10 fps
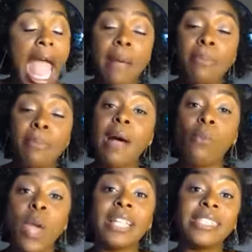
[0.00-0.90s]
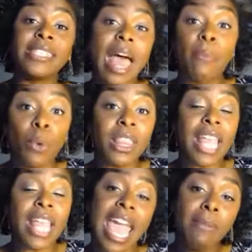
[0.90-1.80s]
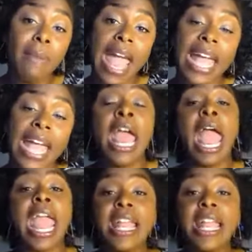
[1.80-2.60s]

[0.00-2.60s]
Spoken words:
Abraham went and slept with the handmaid.